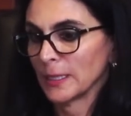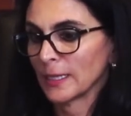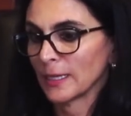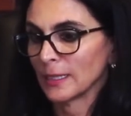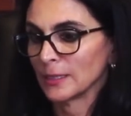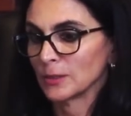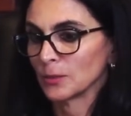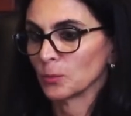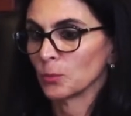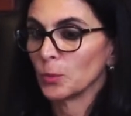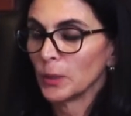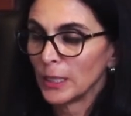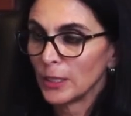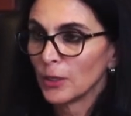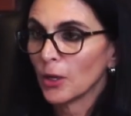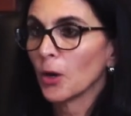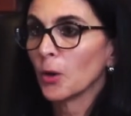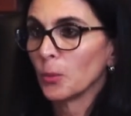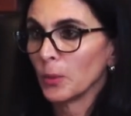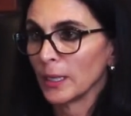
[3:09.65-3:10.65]
because we
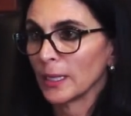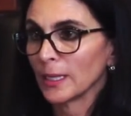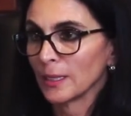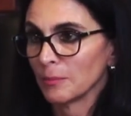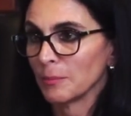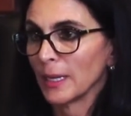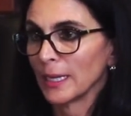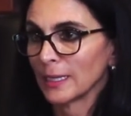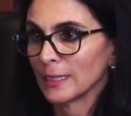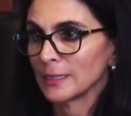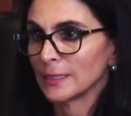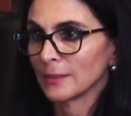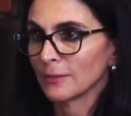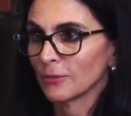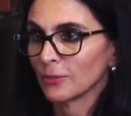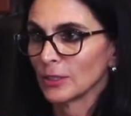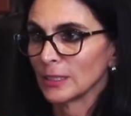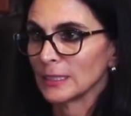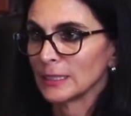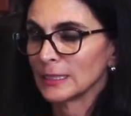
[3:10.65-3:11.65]
know we can make a
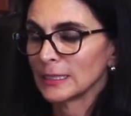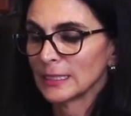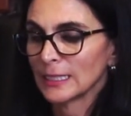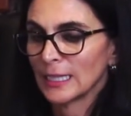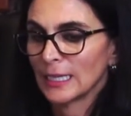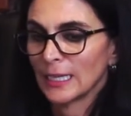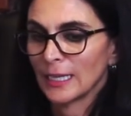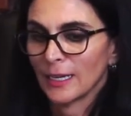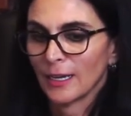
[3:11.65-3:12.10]
difference,